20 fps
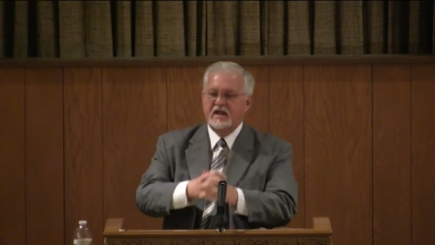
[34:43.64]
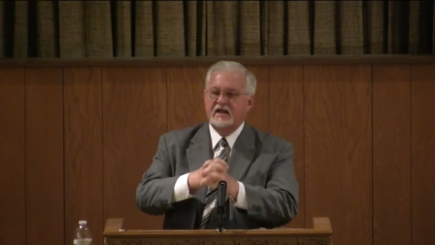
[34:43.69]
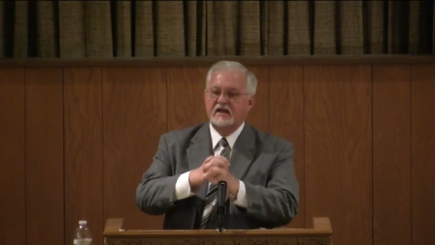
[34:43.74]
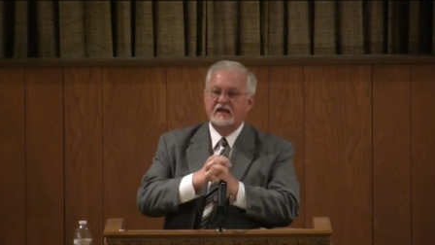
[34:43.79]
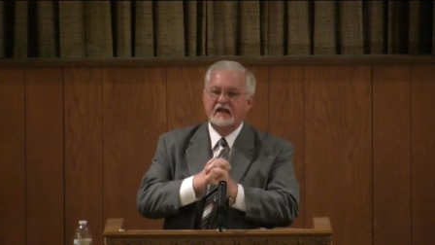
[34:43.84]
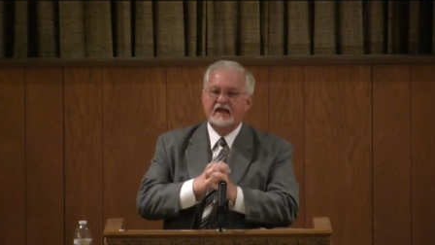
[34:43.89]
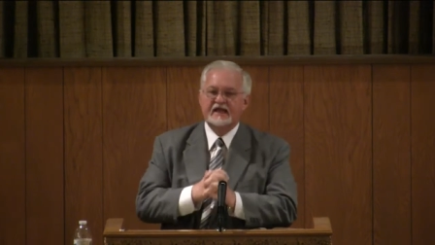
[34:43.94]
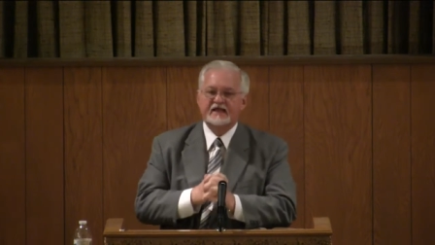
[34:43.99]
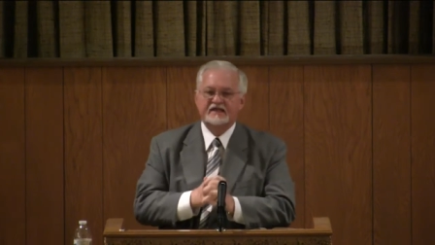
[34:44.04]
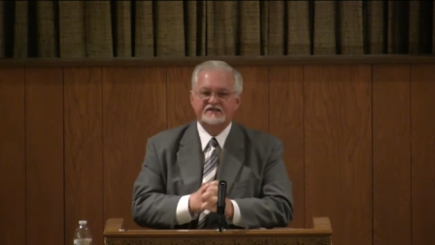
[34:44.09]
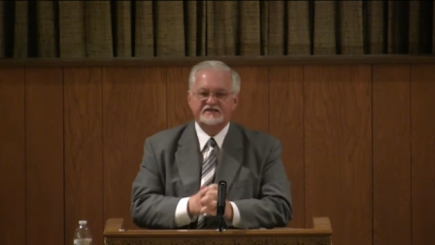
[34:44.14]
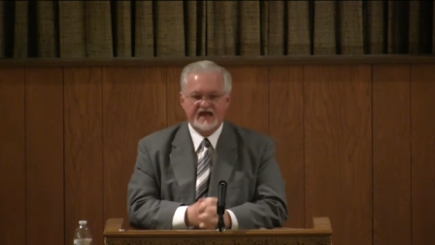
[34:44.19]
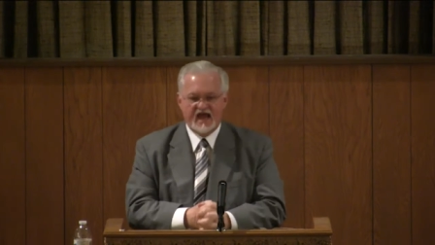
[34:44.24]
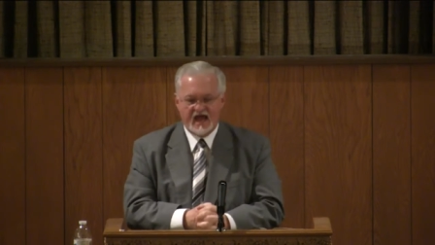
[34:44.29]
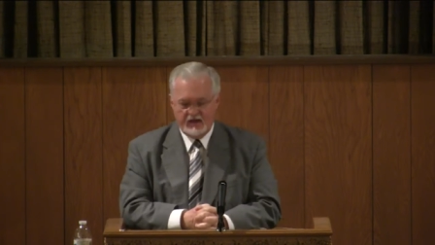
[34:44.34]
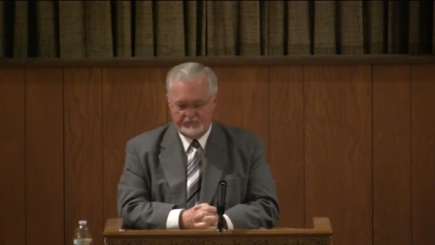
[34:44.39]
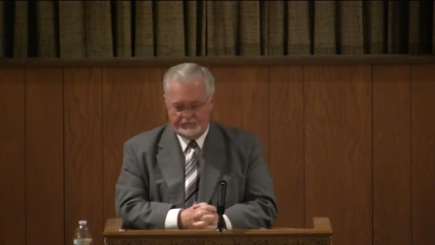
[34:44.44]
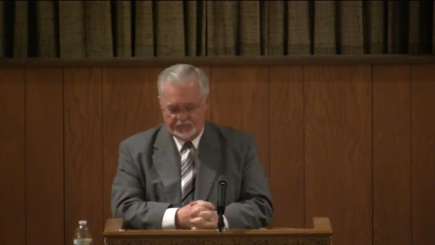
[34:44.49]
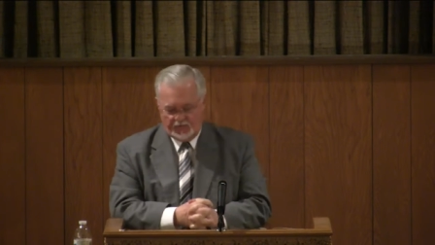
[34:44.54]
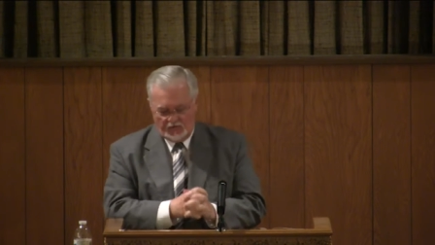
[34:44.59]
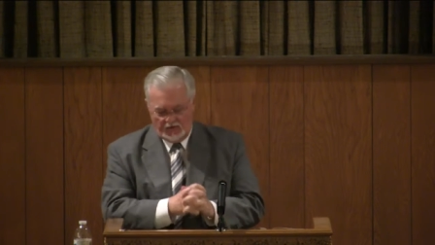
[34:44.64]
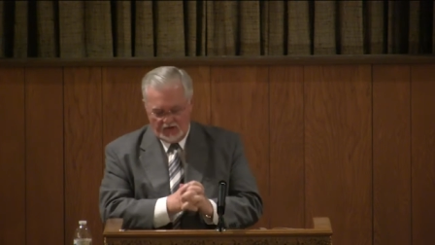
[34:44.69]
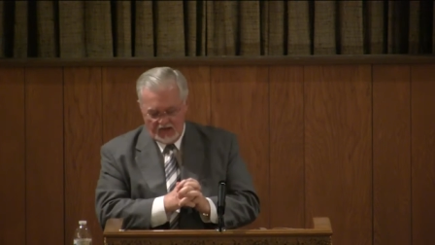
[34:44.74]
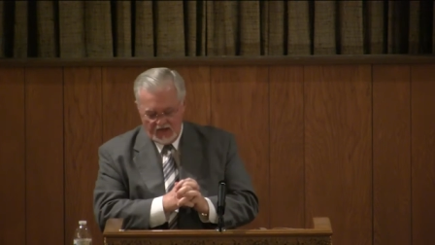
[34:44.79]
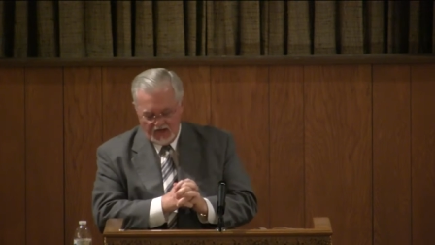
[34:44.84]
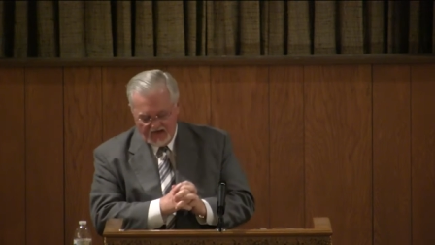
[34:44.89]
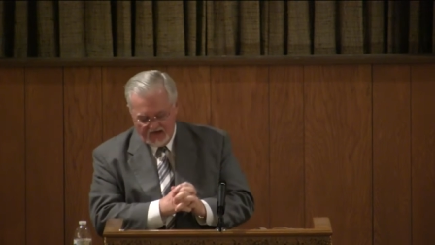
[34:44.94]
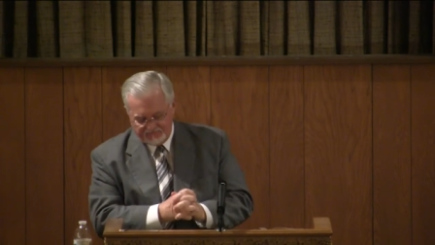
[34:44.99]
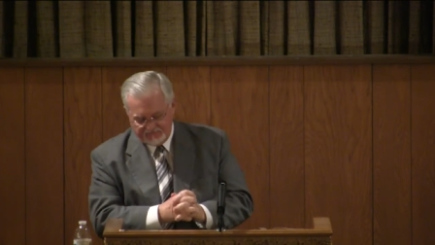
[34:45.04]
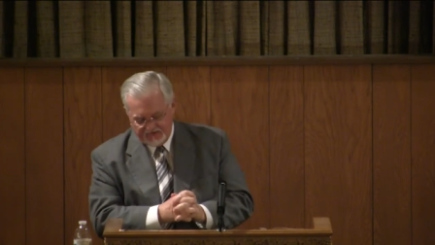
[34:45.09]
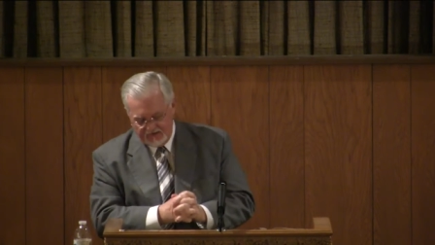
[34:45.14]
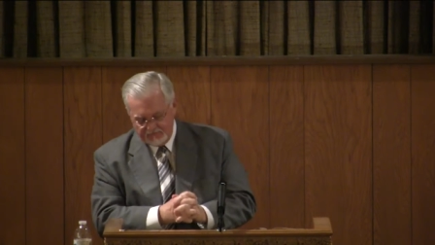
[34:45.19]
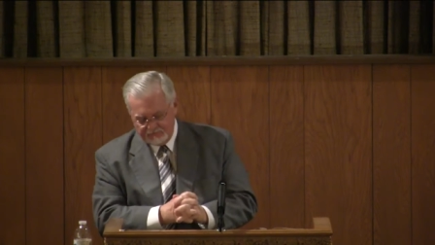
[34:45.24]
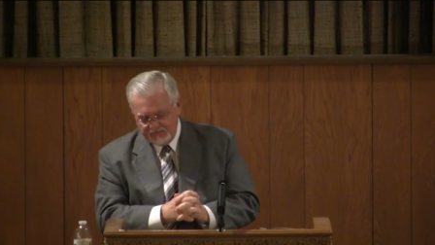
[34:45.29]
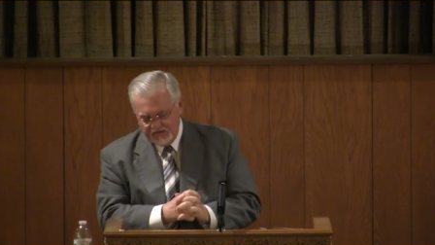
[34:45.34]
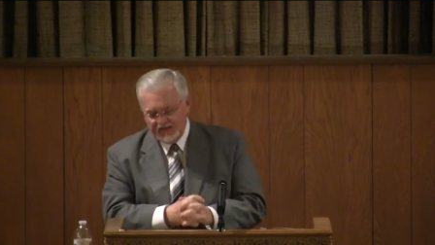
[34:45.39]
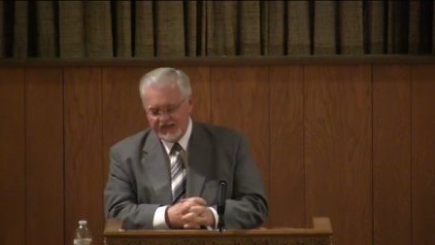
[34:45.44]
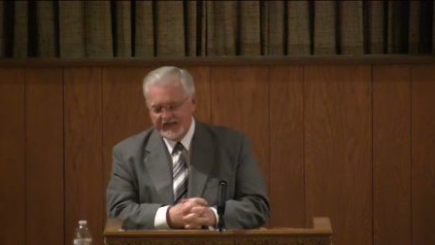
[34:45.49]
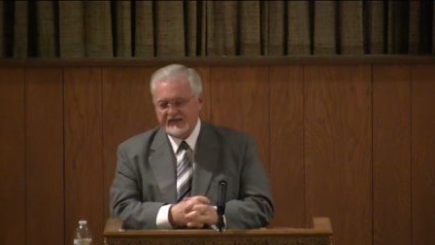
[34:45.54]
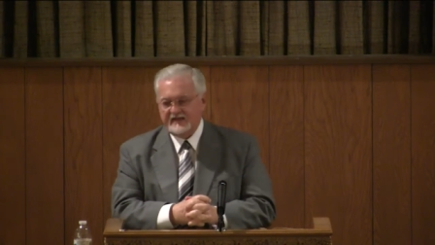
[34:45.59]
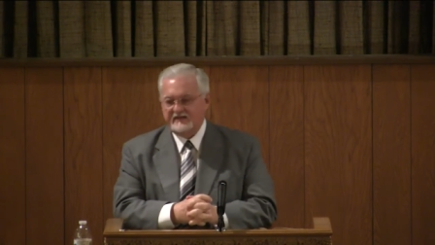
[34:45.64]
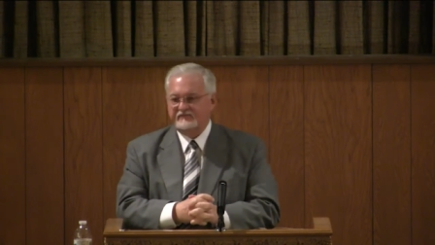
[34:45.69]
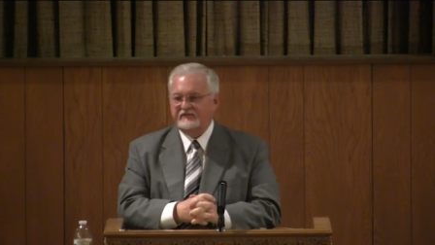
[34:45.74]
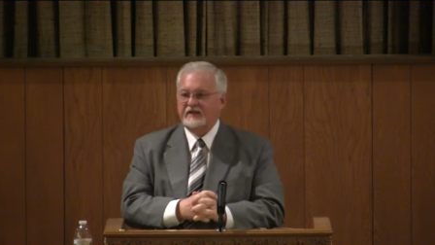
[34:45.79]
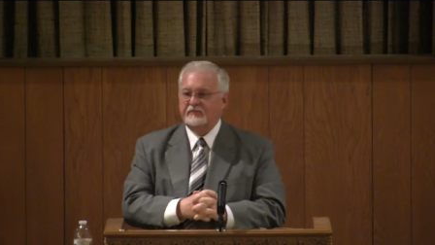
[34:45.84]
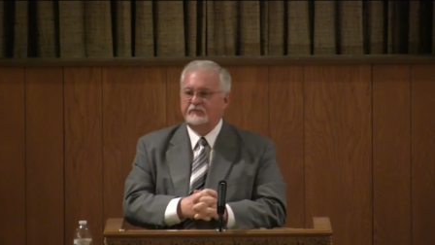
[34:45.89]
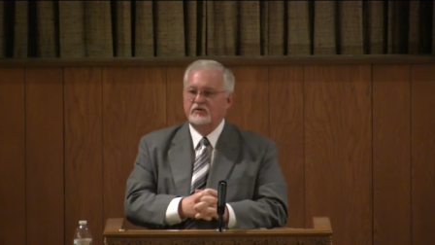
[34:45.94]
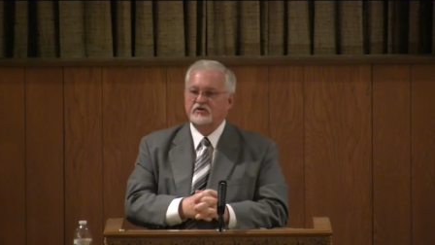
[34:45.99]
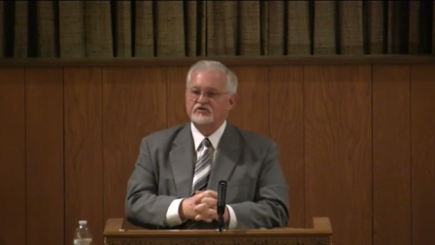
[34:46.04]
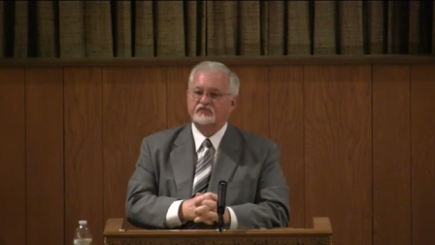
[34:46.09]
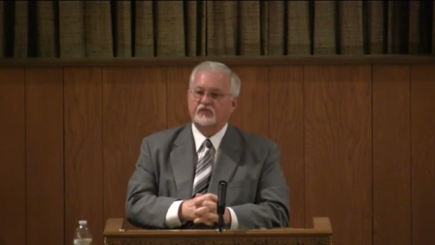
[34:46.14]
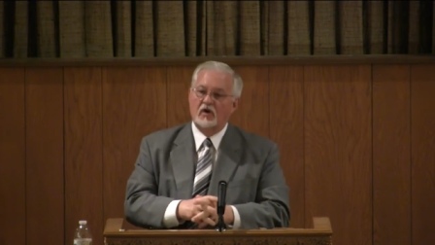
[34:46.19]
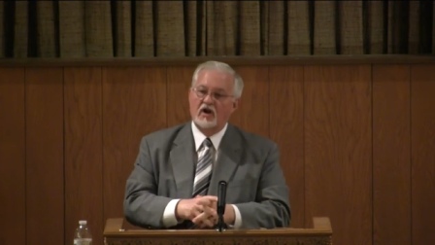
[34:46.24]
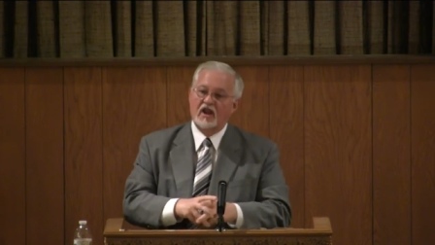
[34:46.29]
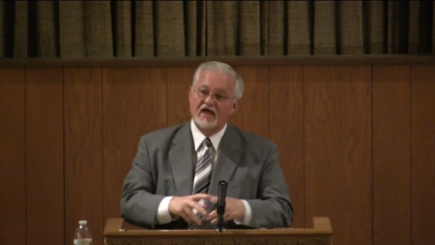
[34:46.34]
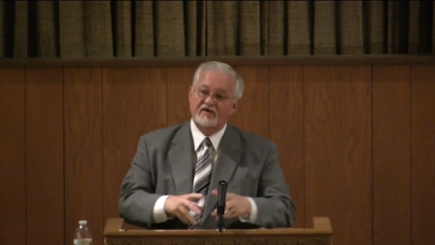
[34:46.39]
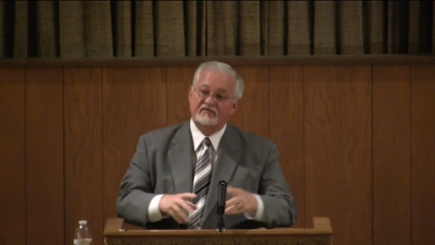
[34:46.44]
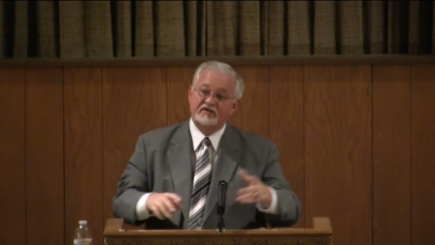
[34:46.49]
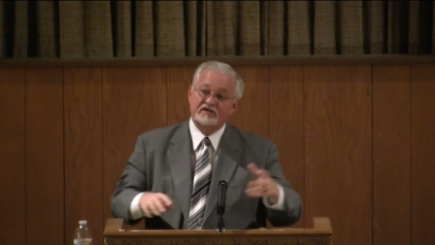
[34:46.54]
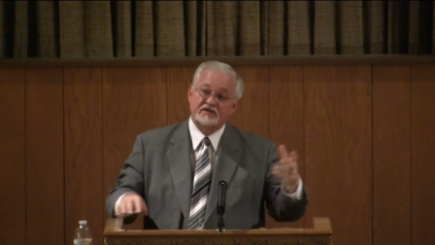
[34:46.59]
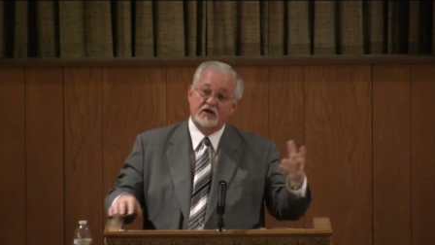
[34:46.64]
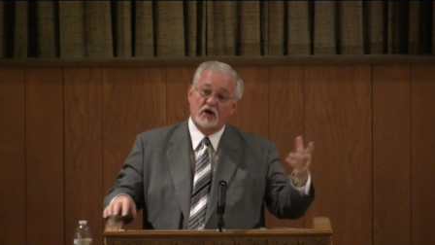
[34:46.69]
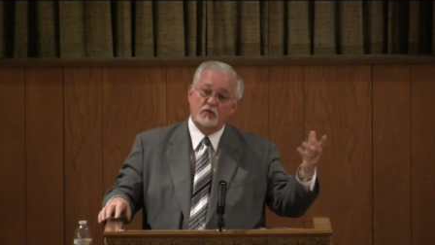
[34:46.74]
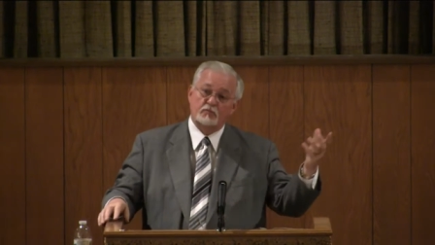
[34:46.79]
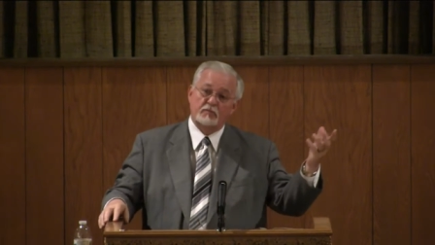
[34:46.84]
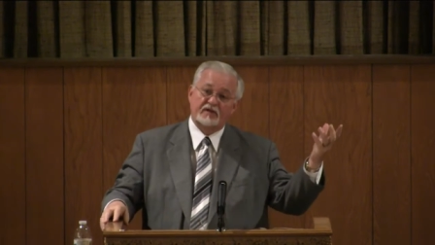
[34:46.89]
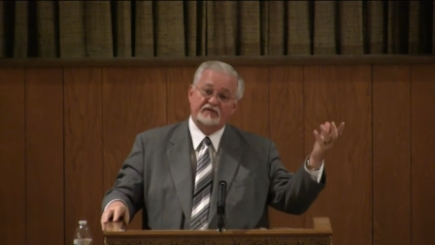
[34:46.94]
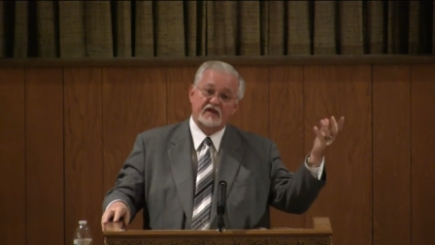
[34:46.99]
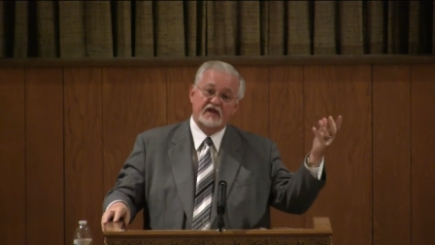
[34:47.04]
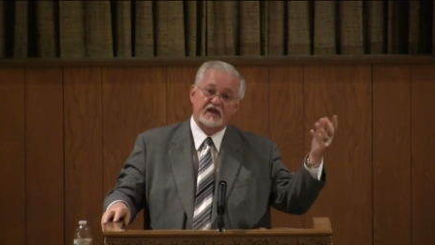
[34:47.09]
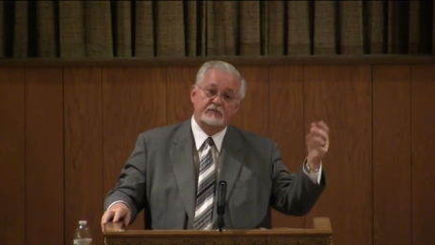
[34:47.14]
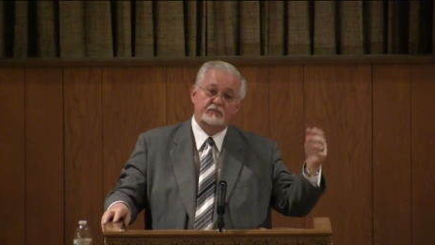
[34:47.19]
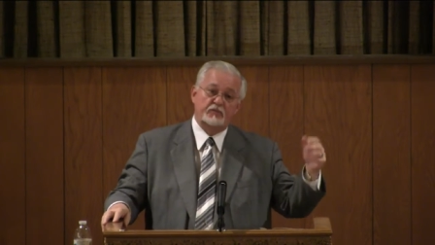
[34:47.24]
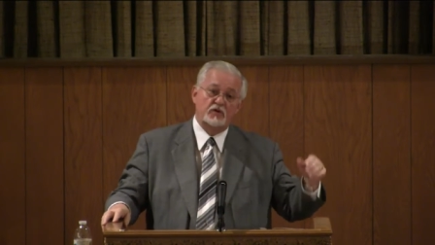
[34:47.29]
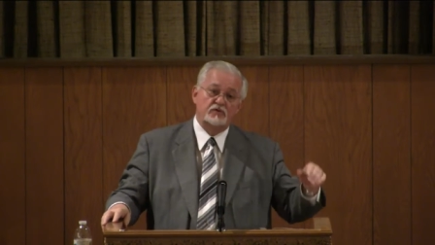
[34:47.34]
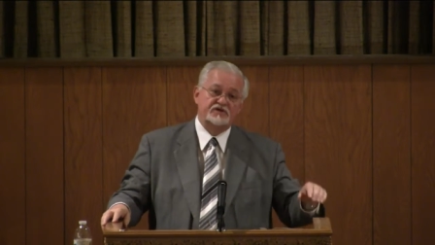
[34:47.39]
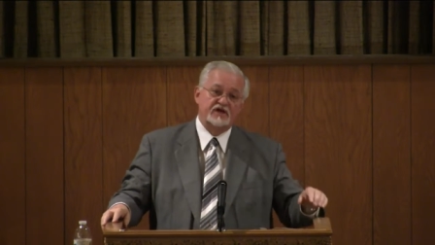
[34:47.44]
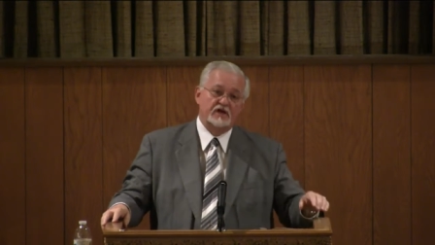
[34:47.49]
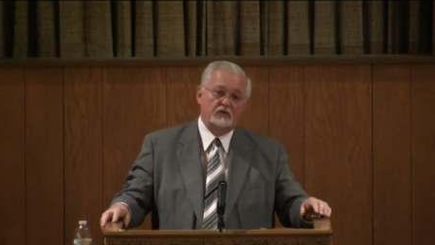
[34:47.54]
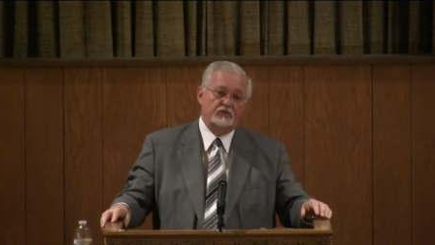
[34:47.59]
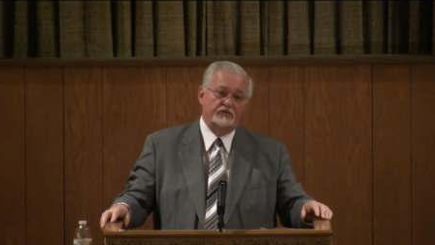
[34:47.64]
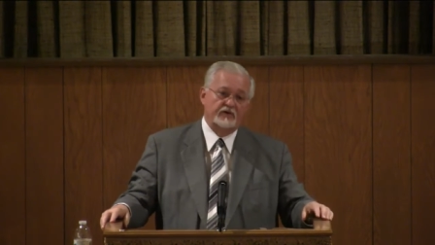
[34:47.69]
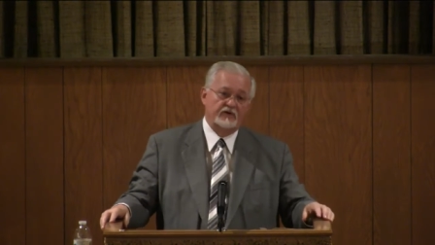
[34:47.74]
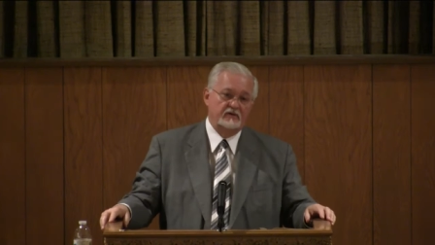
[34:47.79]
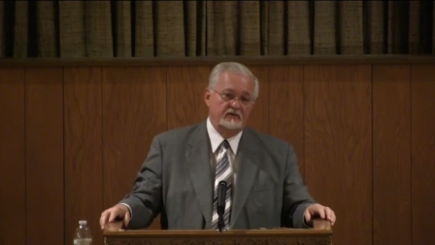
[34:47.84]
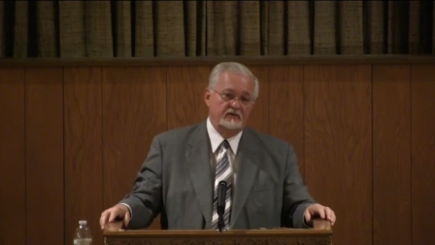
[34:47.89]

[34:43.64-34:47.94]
example of unbelief. Hebrews 4.11. He's talking about the Hebrew children.